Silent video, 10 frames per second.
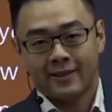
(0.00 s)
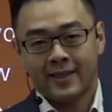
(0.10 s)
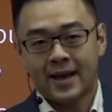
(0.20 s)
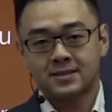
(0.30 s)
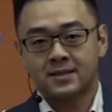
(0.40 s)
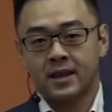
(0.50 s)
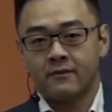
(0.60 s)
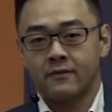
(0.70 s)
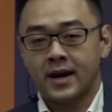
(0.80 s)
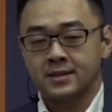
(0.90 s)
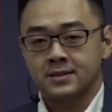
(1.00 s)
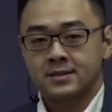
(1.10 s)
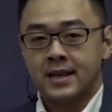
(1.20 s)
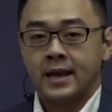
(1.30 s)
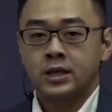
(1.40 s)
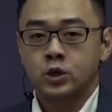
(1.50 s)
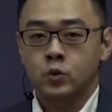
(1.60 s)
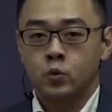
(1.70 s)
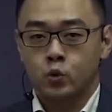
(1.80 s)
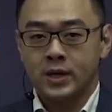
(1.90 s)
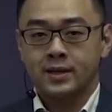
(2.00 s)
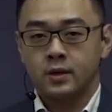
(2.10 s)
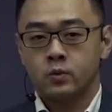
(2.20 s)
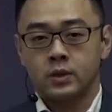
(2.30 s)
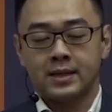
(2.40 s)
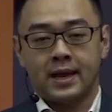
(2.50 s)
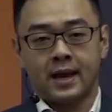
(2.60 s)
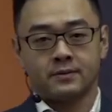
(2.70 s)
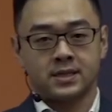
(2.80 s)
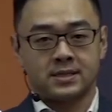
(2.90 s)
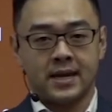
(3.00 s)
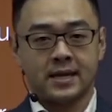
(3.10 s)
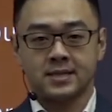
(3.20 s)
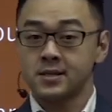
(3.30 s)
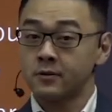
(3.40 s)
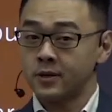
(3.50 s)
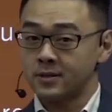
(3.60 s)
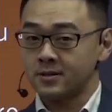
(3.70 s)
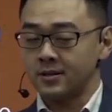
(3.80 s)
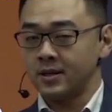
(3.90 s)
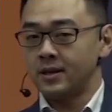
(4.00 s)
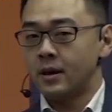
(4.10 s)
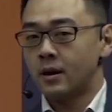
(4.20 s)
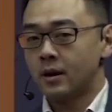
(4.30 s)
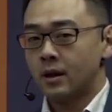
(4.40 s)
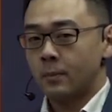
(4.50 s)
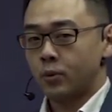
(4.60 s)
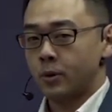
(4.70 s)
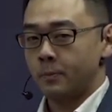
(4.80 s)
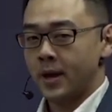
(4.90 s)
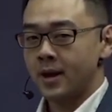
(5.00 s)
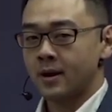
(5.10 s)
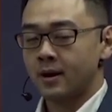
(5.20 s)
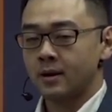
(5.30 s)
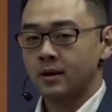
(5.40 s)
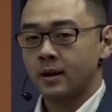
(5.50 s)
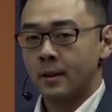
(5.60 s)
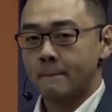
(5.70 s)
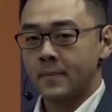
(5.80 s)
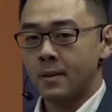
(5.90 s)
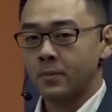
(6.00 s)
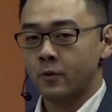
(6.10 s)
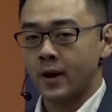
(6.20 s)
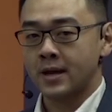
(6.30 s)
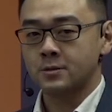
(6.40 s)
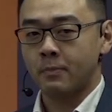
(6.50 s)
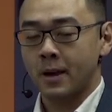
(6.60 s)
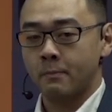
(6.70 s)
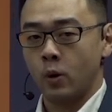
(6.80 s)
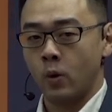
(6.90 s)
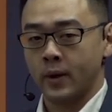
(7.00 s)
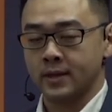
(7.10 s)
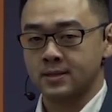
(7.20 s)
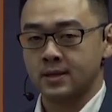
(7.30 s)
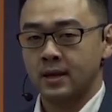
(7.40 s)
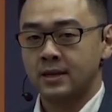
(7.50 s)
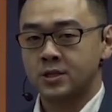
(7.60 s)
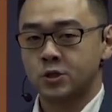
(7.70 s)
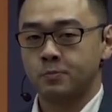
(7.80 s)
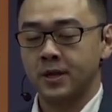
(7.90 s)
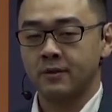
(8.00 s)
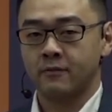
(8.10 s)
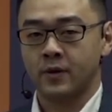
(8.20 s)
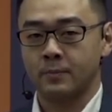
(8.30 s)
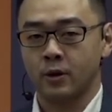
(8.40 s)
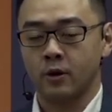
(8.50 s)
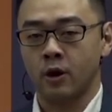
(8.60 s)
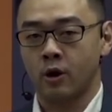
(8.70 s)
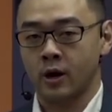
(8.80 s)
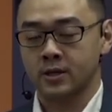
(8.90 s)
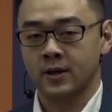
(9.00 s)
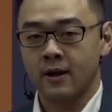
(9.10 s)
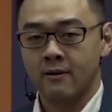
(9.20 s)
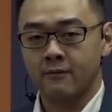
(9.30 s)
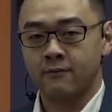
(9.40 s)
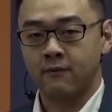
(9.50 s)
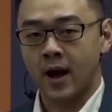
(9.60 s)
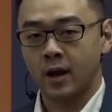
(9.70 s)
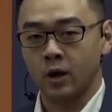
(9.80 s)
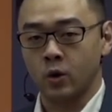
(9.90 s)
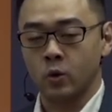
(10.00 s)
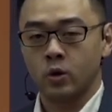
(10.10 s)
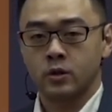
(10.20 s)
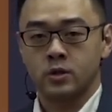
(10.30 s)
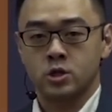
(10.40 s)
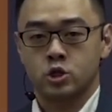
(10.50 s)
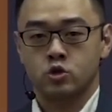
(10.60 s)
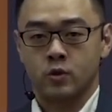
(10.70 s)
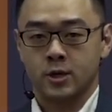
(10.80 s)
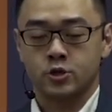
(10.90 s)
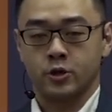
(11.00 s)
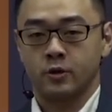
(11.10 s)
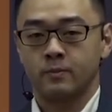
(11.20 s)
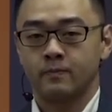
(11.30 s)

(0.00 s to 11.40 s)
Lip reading: that's the advice that you really, really have to take seriously. Prepare, memorize by points, speak from your heart, follow the structure.